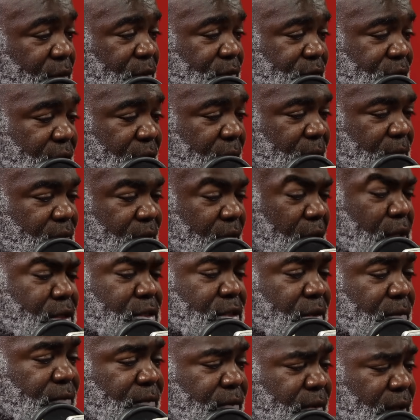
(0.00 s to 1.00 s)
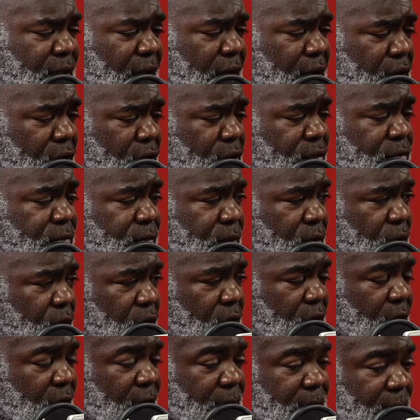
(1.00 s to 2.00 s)
you've done something that good for your
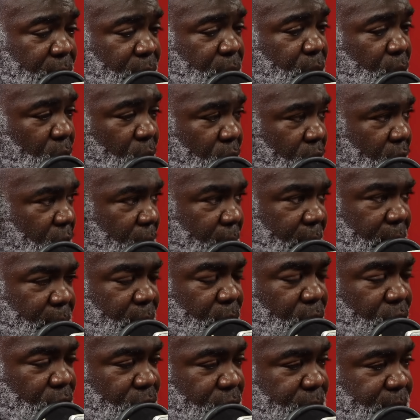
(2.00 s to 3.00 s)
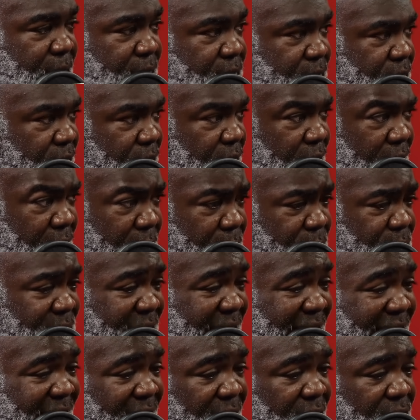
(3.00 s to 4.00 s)
club, you want a bit more respect than he was
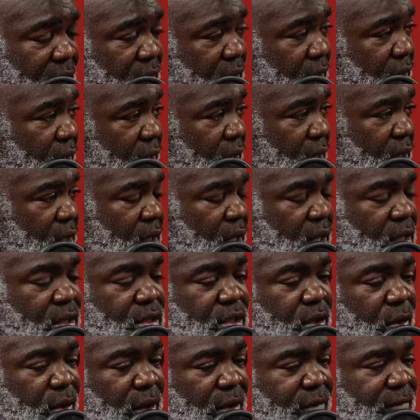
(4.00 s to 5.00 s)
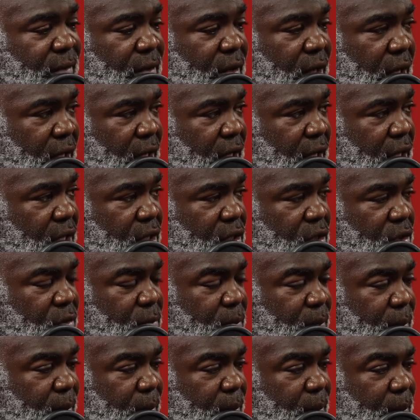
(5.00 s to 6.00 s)
getting. So he felt like he
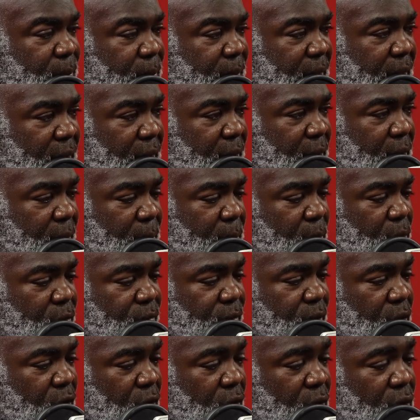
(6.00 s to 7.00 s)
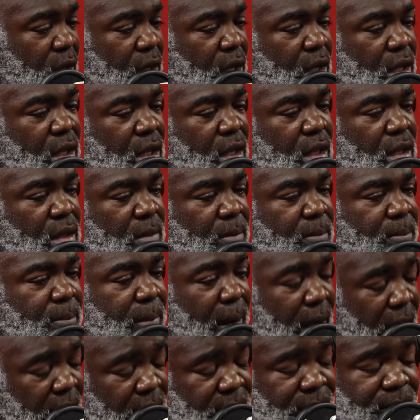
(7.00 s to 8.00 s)
should be moving on.
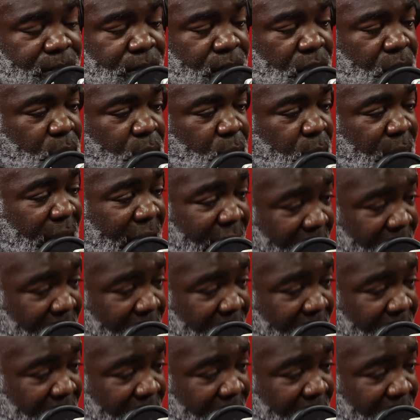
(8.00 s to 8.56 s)
But we